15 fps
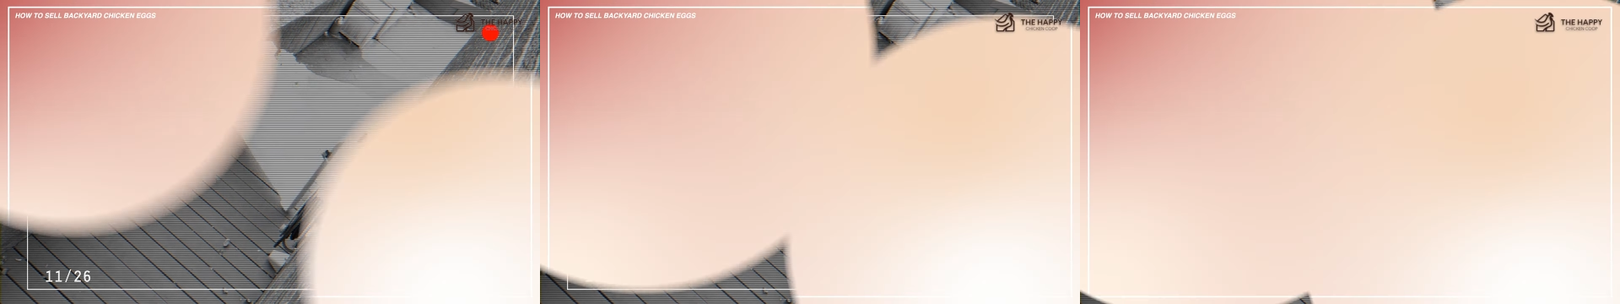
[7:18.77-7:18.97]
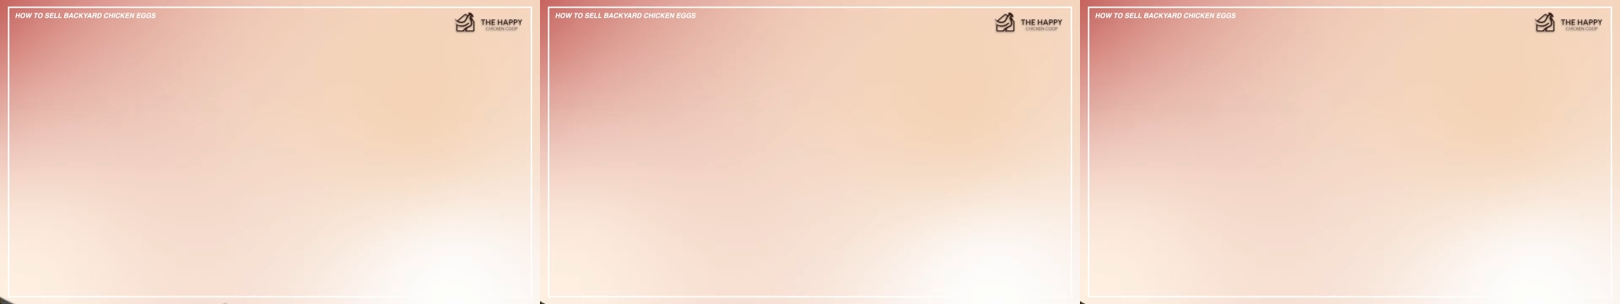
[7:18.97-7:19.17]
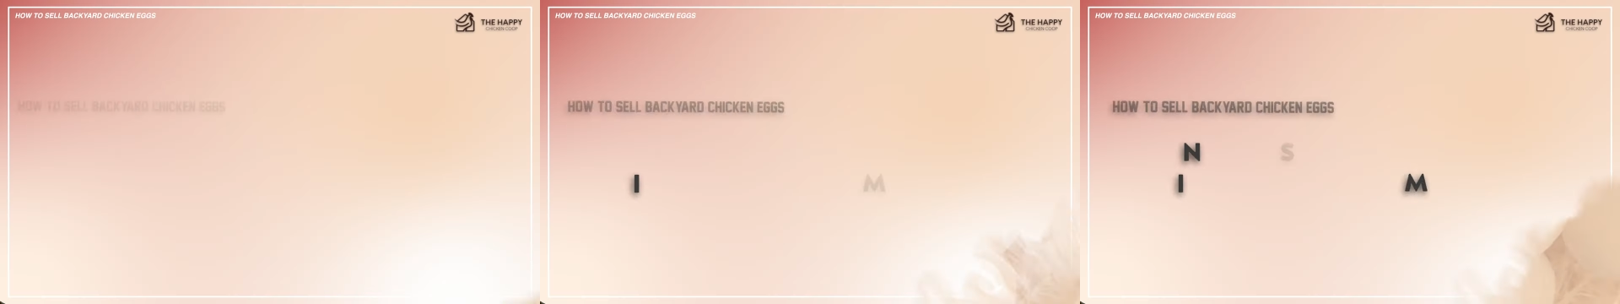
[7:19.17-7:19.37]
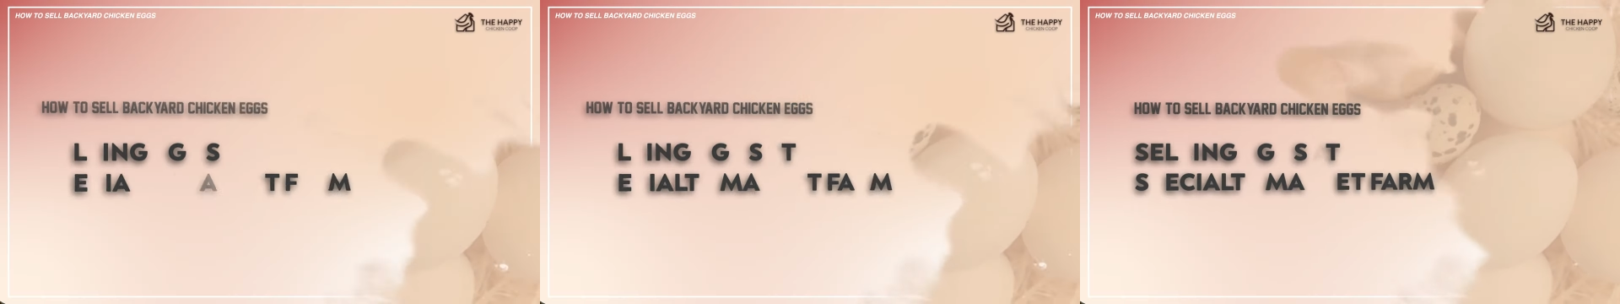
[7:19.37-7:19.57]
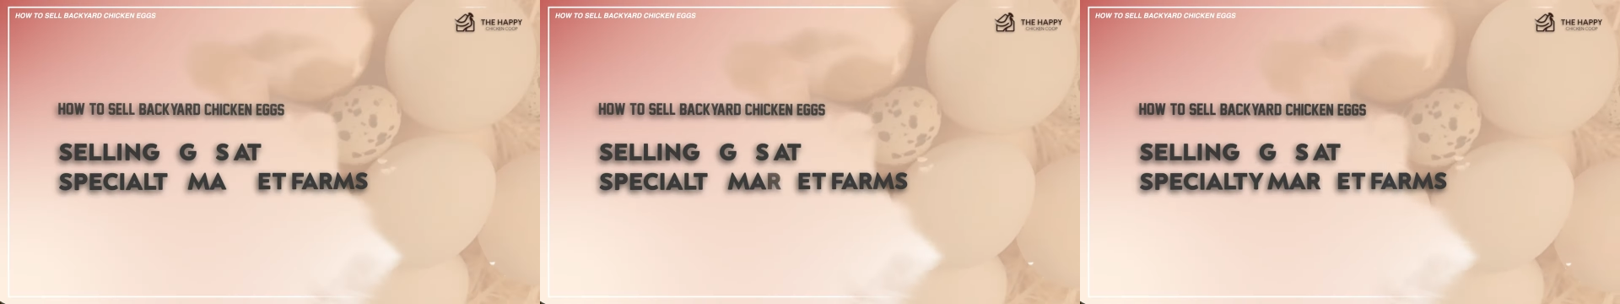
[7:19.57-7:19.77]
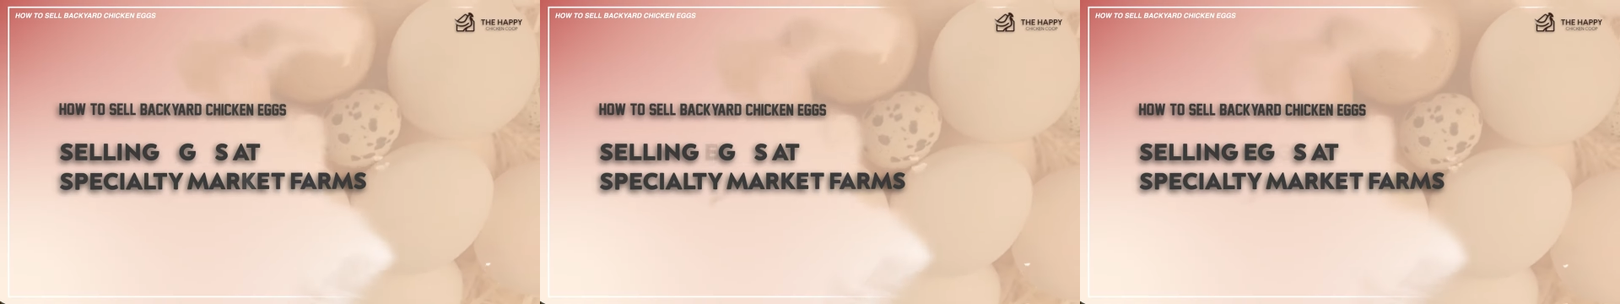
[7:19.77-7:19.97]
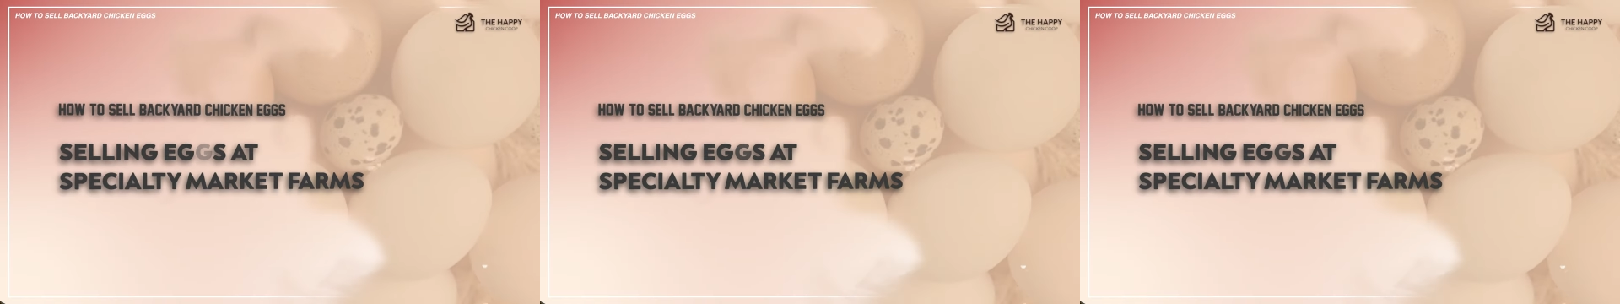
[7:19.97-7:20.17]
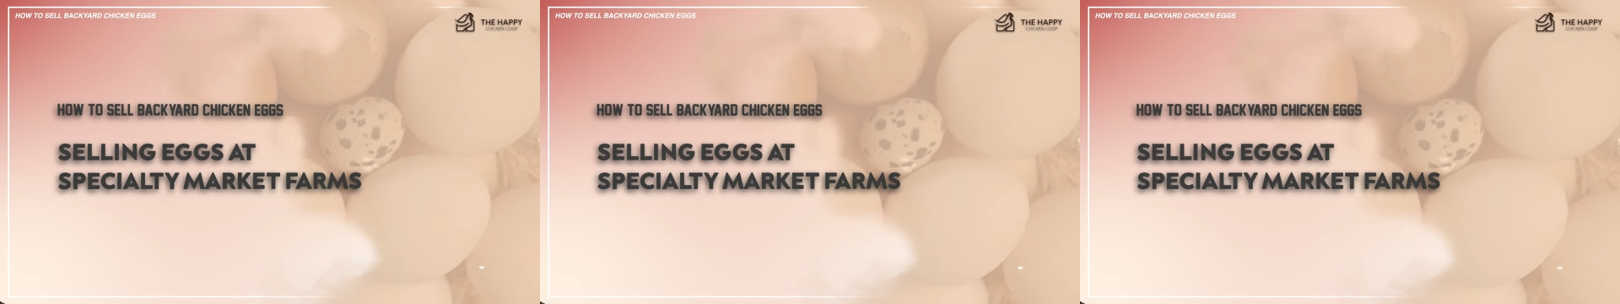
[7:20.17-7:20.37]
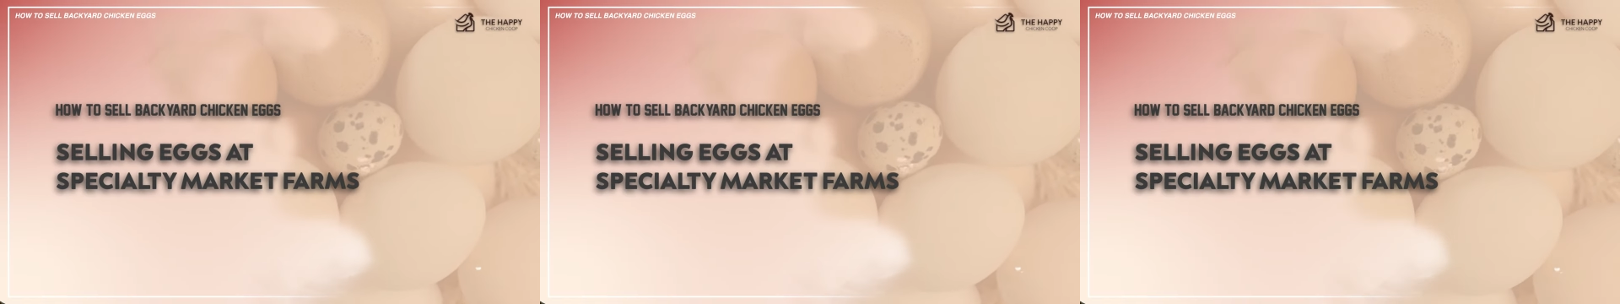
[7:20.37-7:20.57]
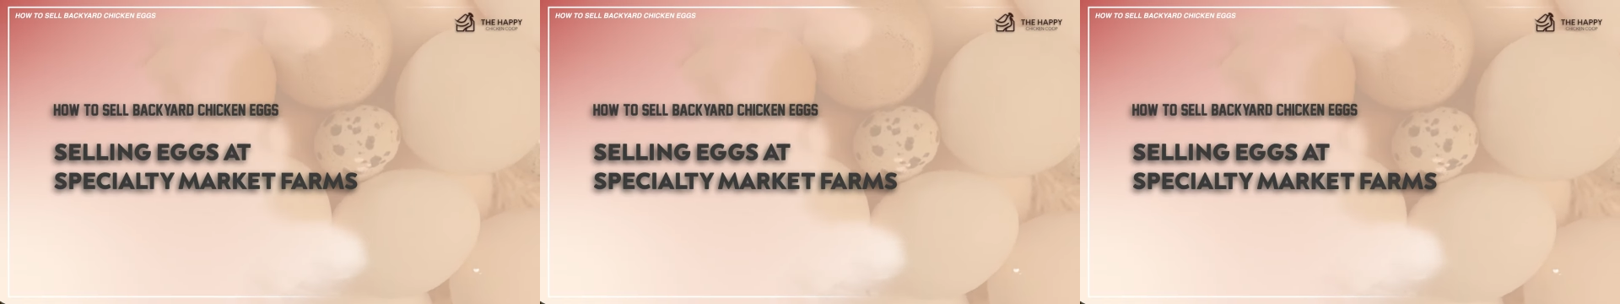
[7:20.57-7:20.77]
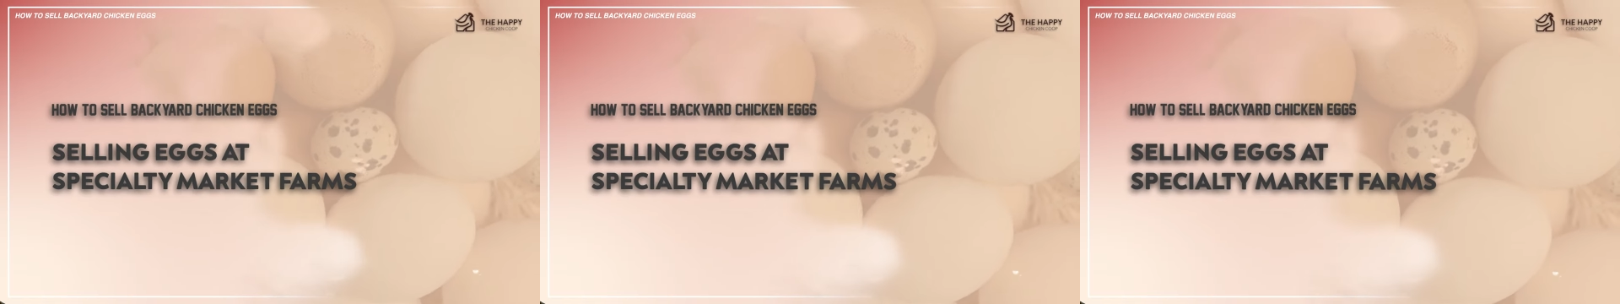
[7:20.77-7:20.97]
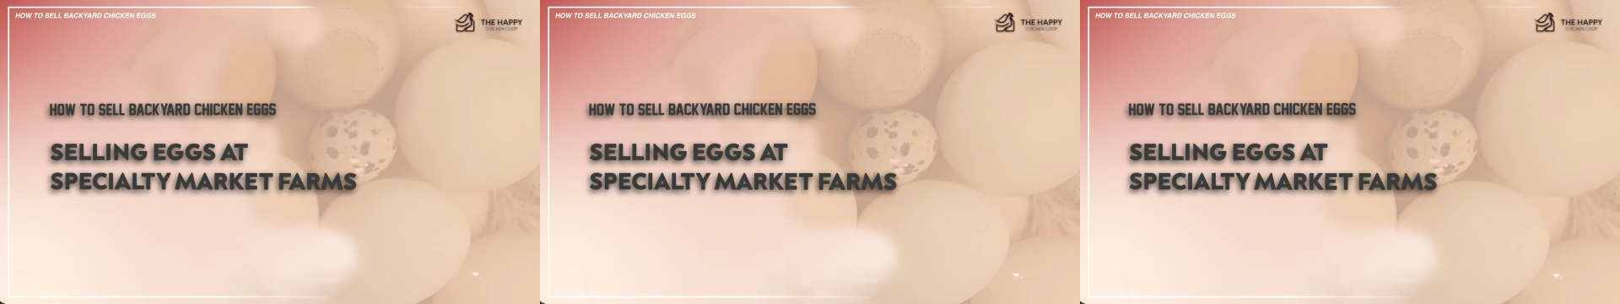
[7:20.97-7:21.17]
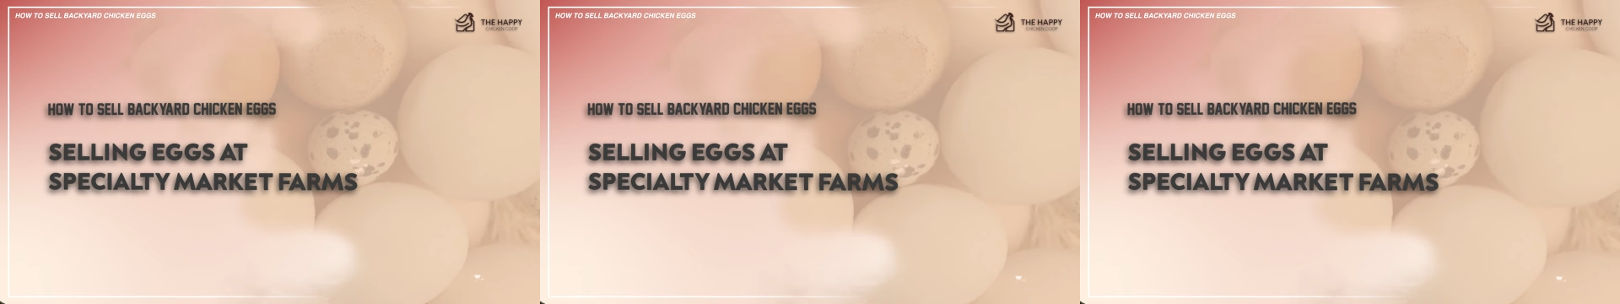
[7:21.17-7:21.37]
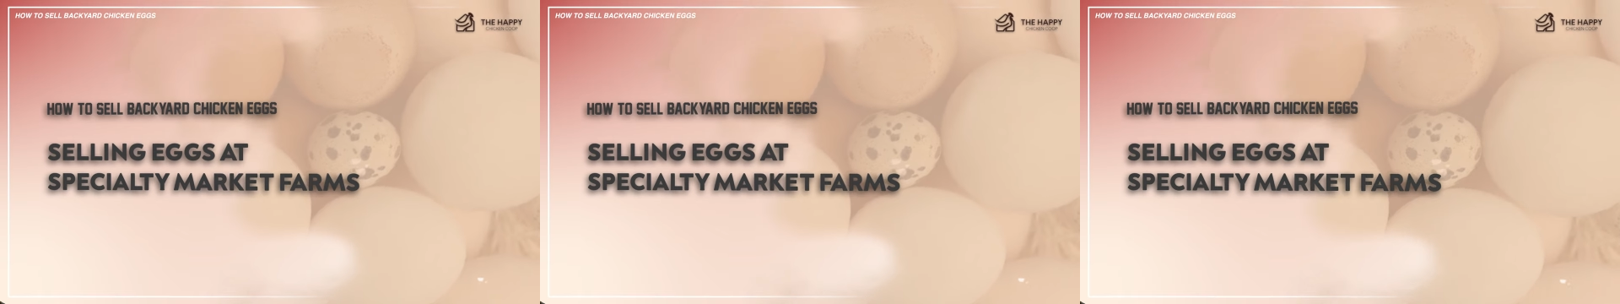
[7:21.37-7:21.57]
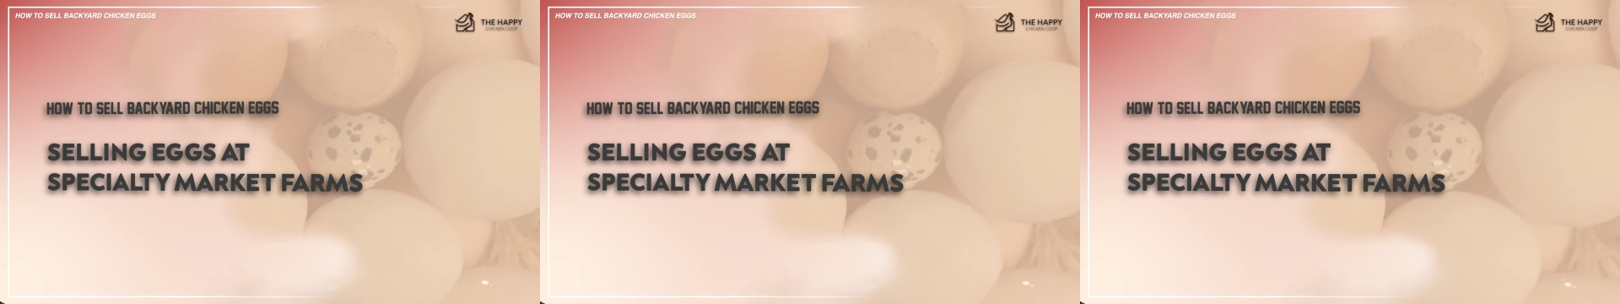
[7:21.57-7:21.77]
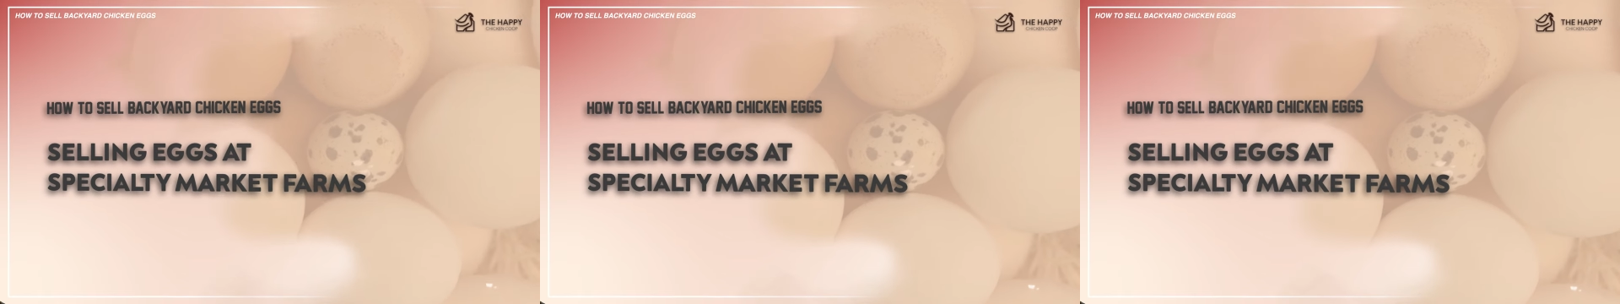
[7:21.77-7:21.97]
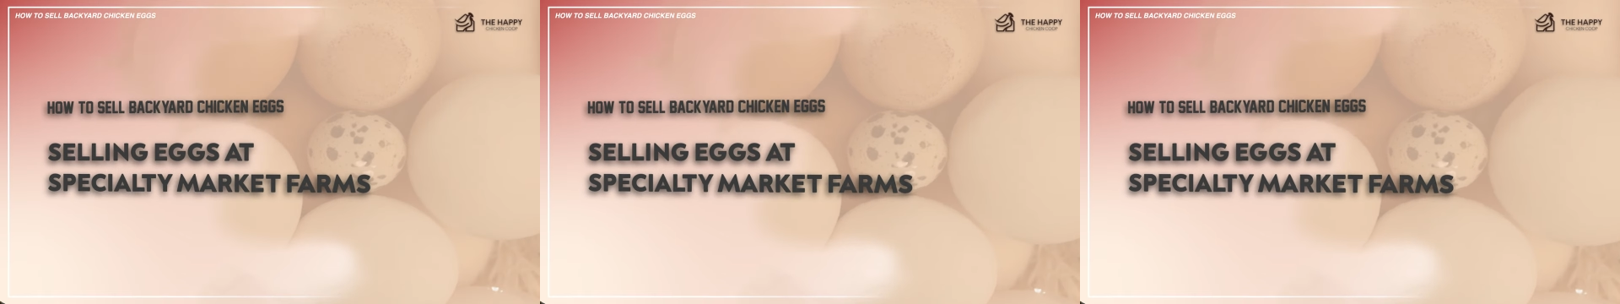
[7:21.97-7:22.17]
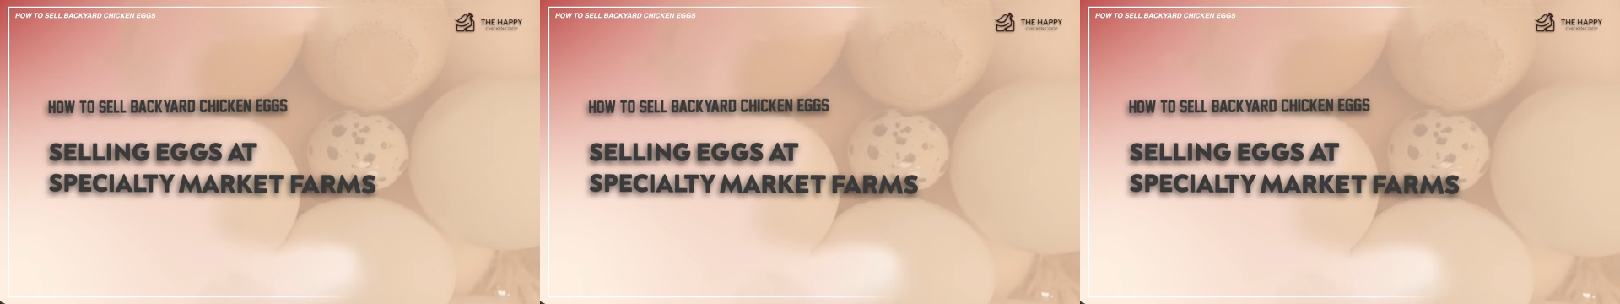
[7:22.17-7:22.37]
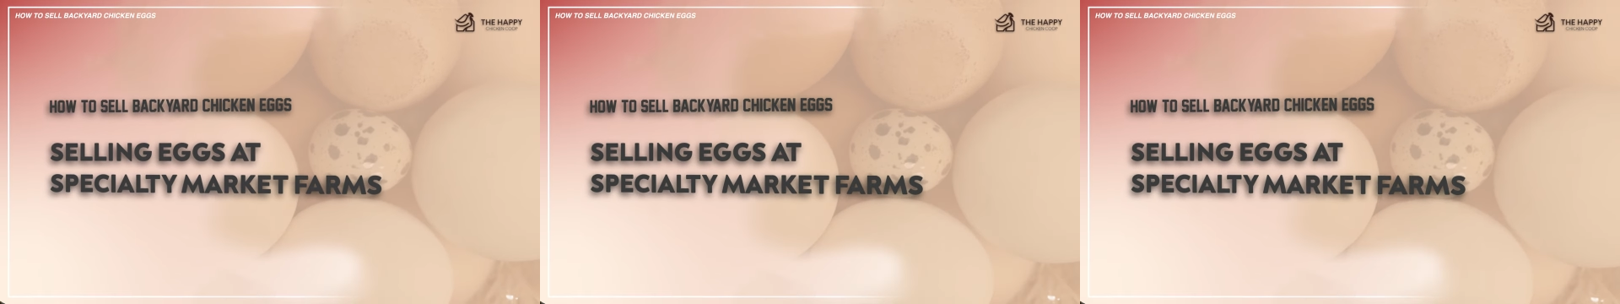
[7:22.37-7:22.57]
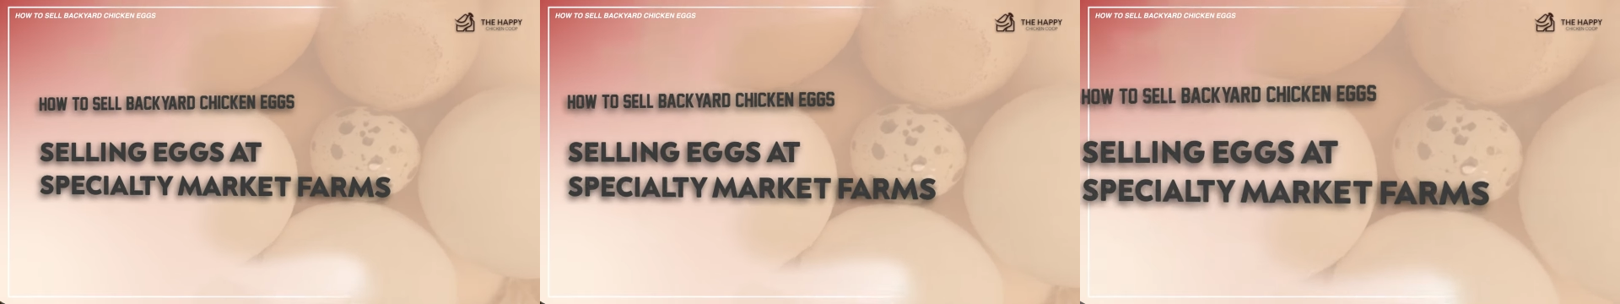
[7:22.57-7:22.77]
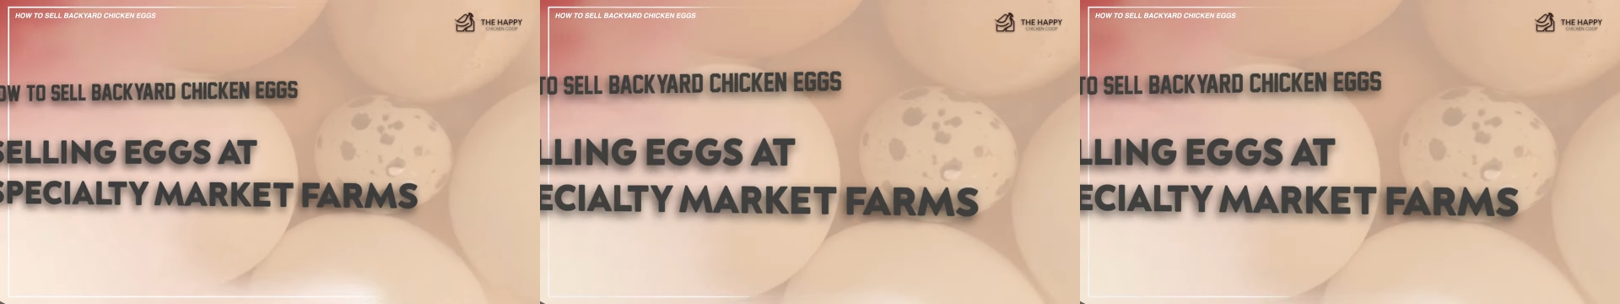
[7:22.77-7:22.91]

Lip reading: [unreadable: no face in view]